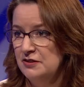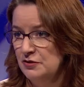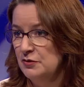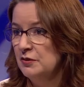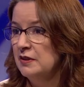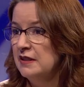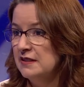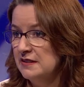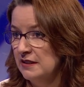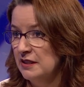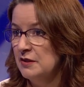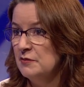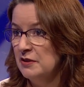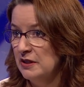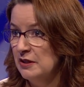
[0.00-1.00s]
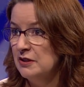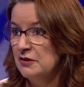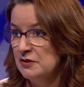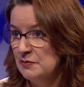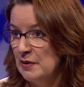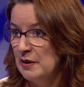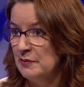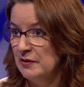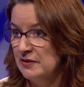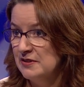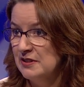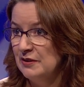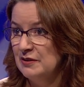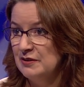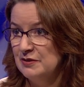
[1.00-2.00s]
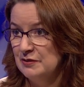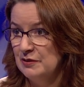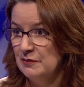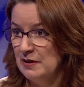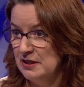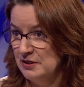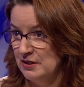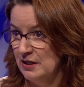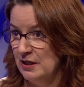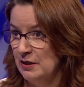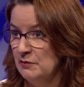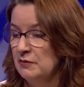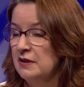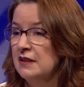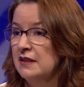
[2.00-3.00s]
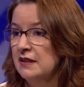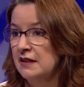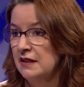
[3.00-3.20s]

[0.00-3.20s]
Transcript: truly is a community newspaper, so you do a great job in